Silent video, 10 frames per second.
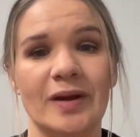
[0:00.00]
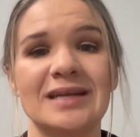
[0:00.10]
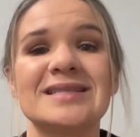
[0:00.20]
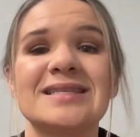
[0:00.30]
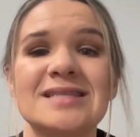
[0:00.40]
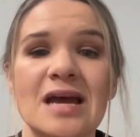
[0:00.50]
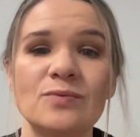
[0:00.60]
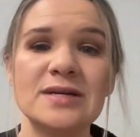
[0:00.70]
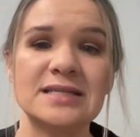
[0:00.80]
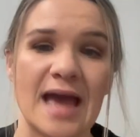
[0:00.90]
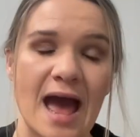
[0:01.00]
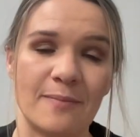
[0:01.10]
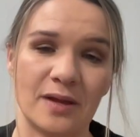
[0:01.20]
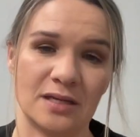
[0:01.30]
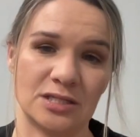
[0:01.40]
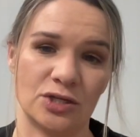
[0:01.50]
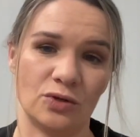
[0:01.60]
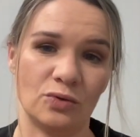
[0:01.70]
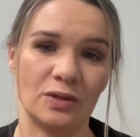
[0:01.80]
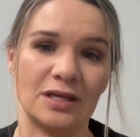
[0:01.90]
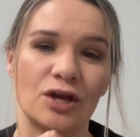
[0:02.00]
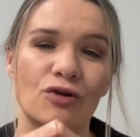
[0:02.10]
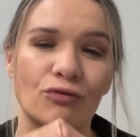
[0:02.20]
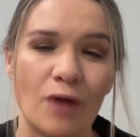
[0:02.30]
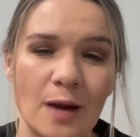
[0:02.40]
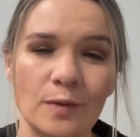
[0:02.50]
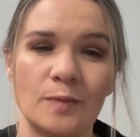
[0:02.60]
but instead we tap into the incredible